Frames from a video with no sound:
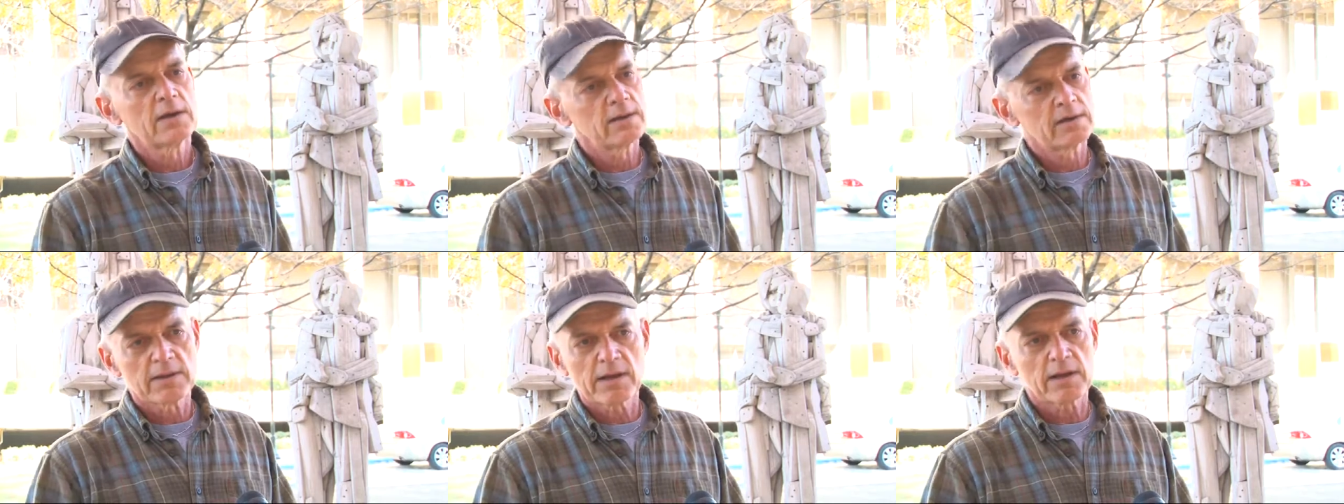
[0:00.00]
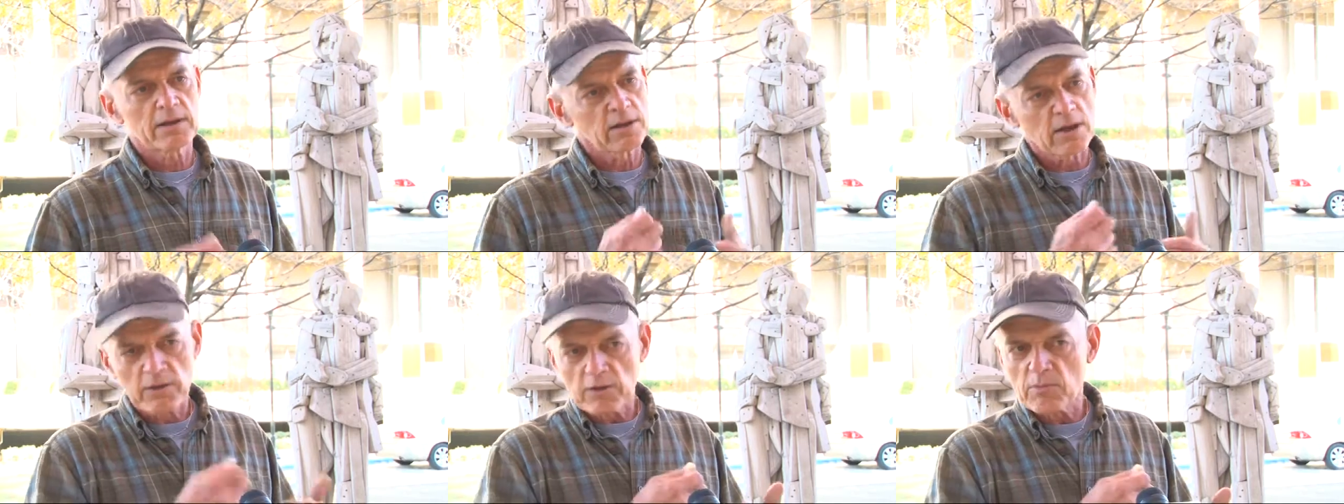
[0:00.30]
and
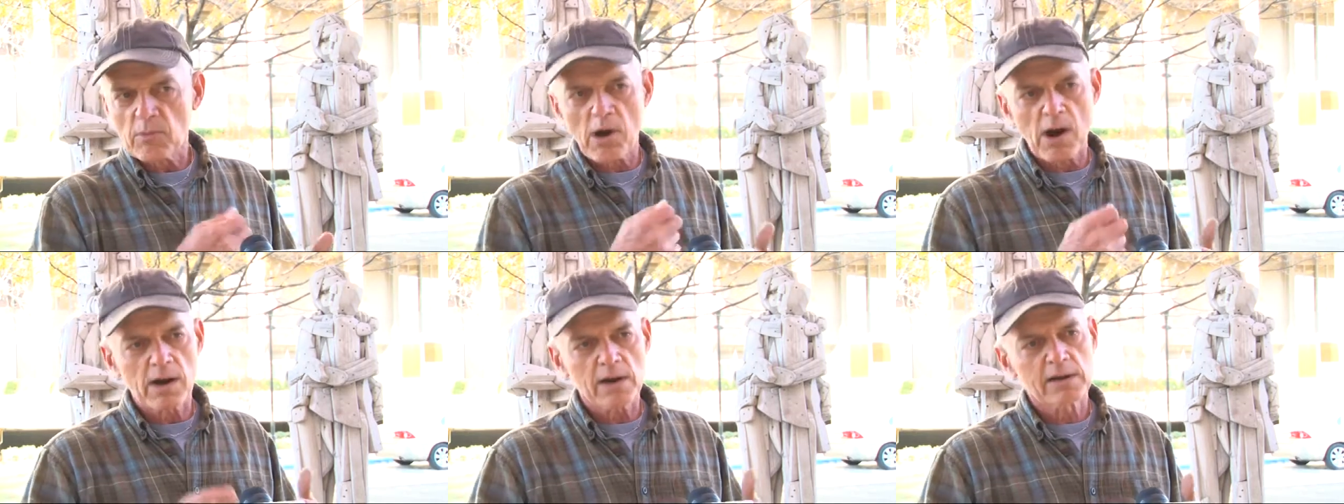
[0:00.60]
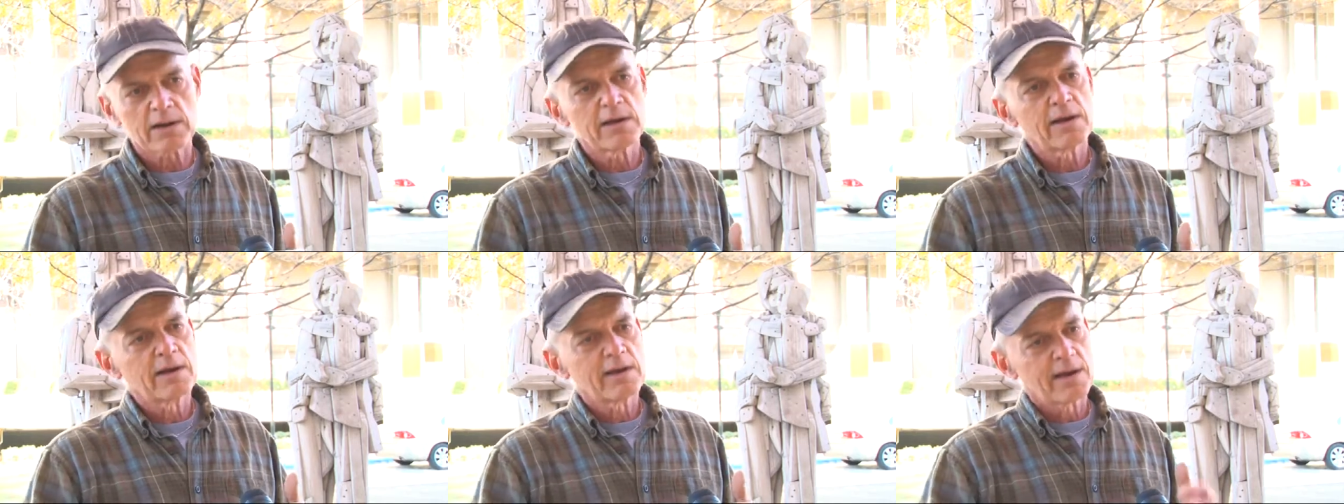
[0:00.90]
then another mark
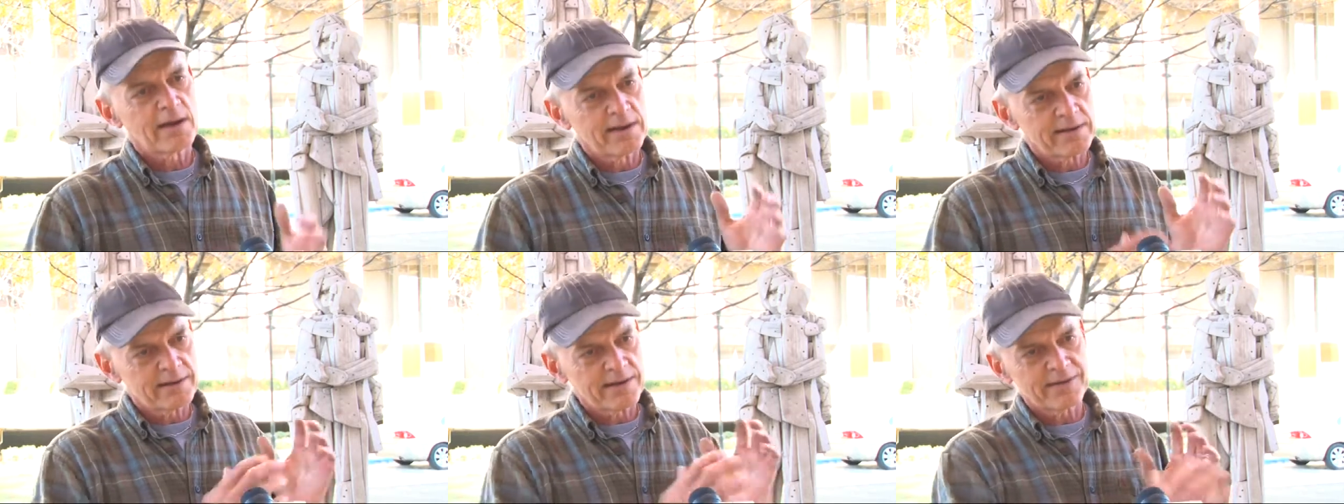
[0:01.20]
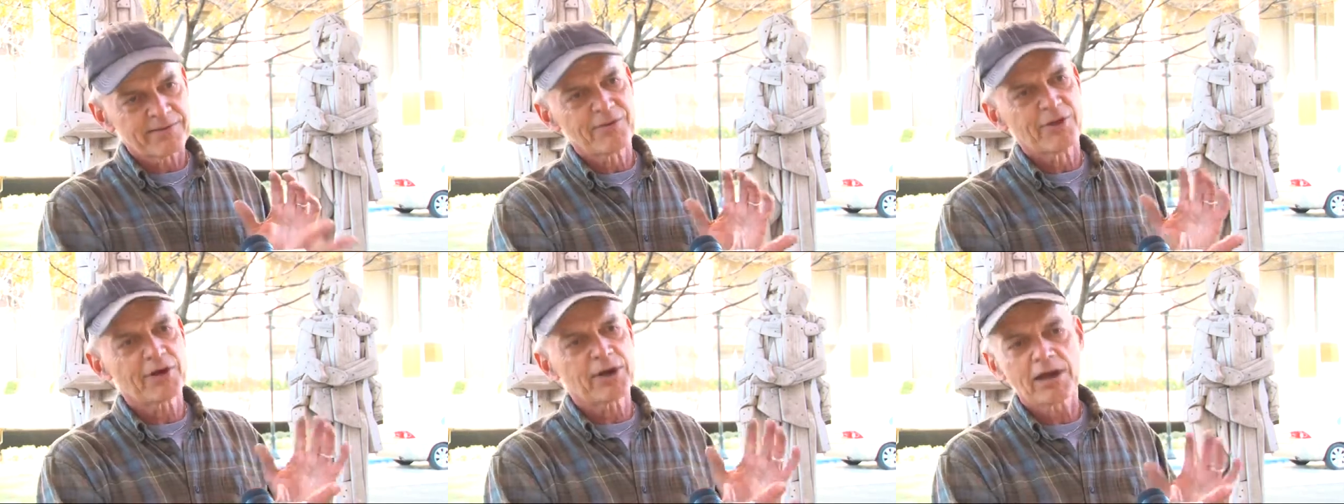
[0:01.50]
and
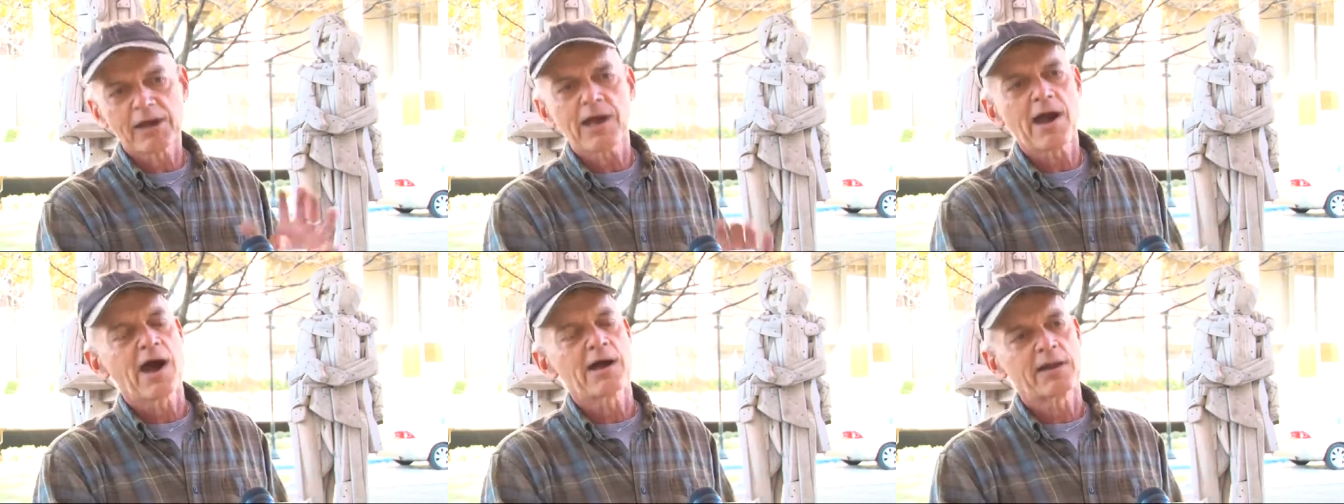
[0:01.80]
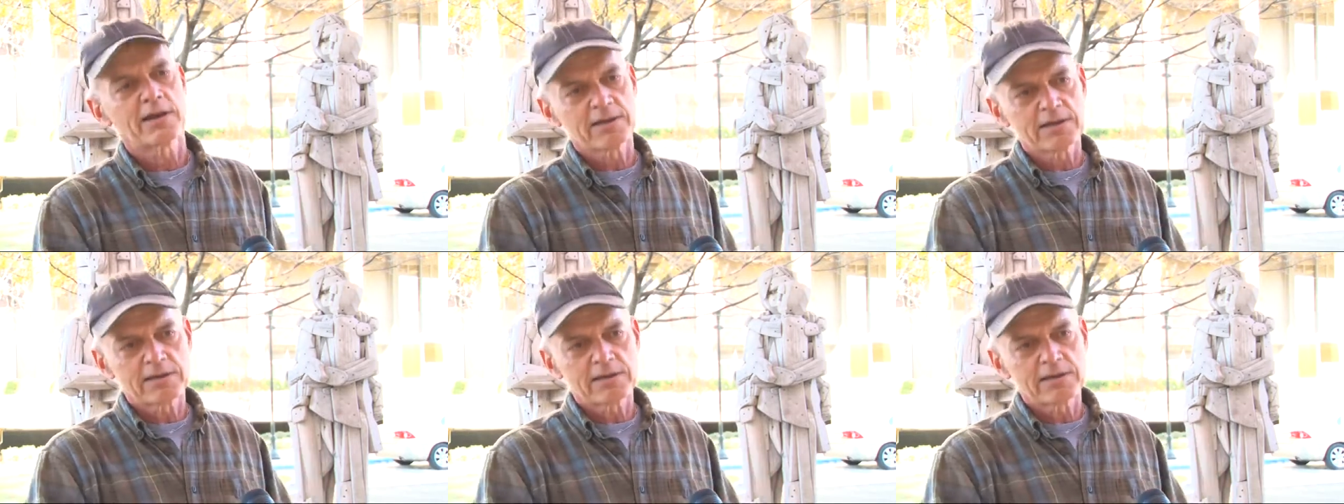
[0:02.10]
then looking at it